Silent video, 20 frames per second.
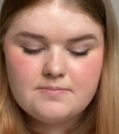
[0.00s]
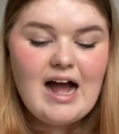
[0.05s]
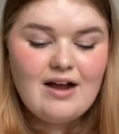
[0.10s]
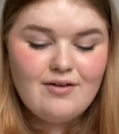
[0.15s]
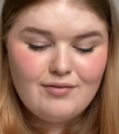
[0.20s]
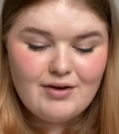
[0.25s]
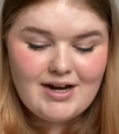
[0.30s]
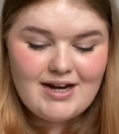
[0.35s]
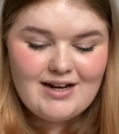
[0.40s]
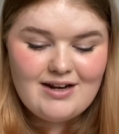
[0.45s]
I
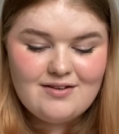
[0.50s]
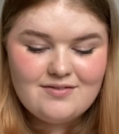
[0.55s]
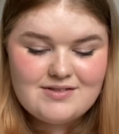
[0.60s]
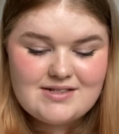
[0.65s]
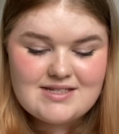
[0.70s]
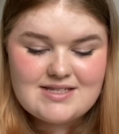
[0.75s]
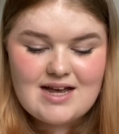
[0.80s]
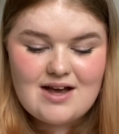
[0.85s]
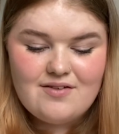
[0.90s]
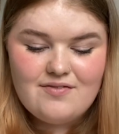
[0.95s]
really love
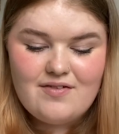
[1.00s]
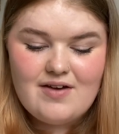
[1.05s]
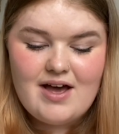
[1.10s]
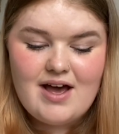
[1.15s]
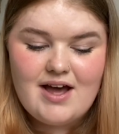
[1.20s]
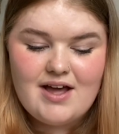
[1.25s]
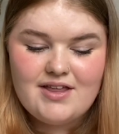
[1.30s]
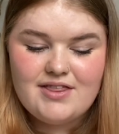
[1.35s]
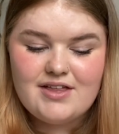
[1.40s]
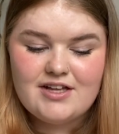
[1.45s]
this outfit.
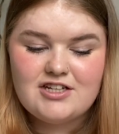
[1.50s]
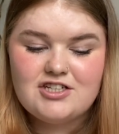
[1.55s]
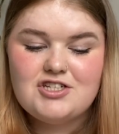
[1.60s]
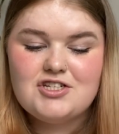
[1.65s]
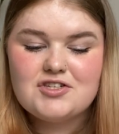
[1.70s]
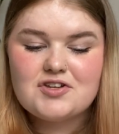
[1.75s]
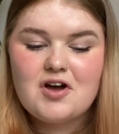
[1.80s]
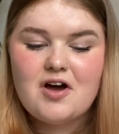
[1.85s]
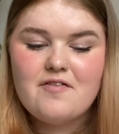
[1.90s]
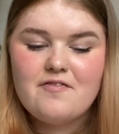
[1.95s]
I think
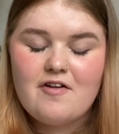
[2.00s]
she's got